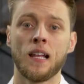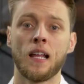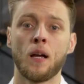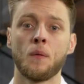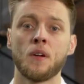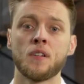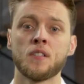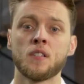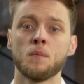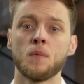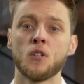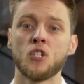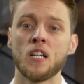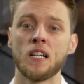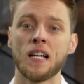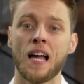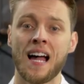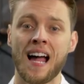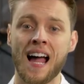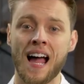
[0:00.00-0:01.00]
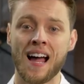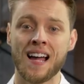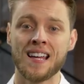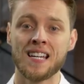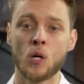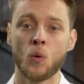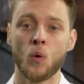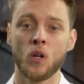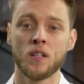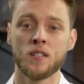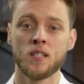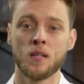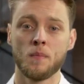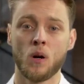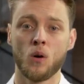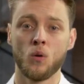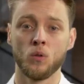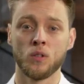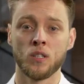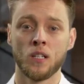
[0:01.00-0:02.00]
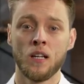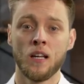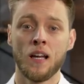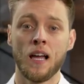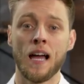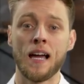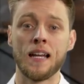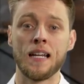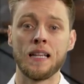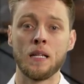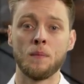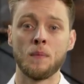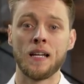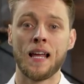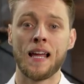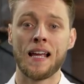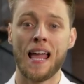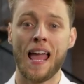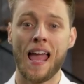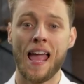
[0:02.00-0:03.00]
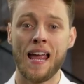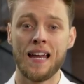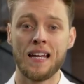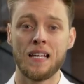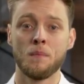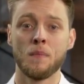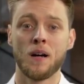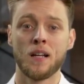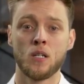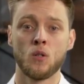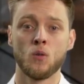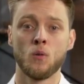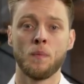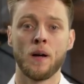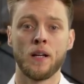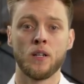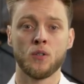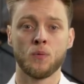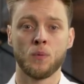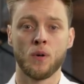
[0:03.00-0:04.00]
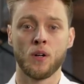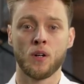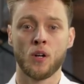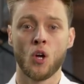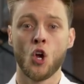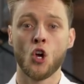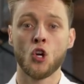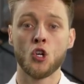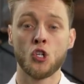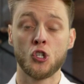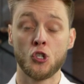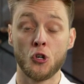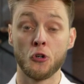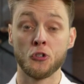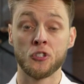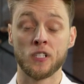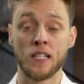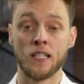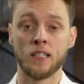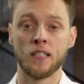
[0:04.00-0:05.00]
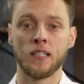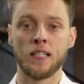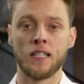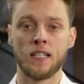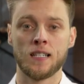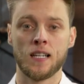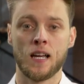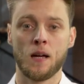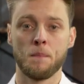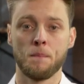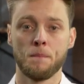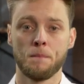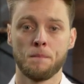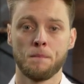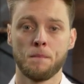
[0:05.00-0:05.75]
allowing us to machine a high quality mould and eliminate any manual bench work, shortening the lead time.